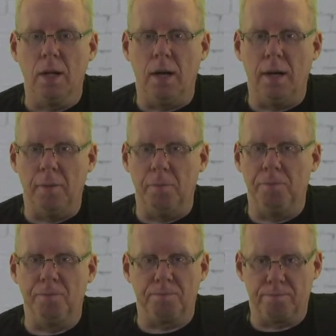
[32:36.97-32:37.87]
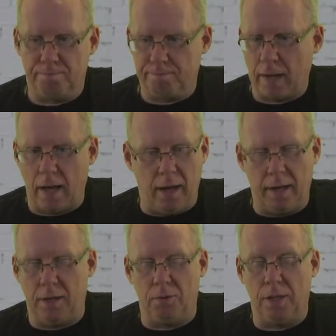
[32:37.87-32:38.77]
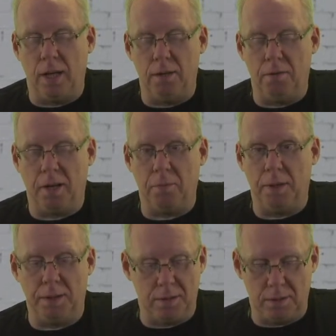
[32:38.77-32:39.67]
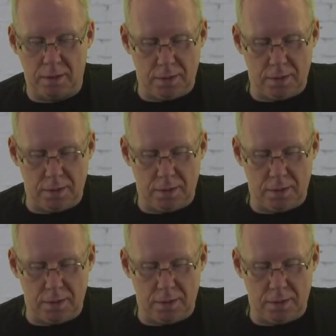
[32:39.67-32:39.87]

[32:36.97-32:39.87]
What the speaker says: I can only highly recommend it.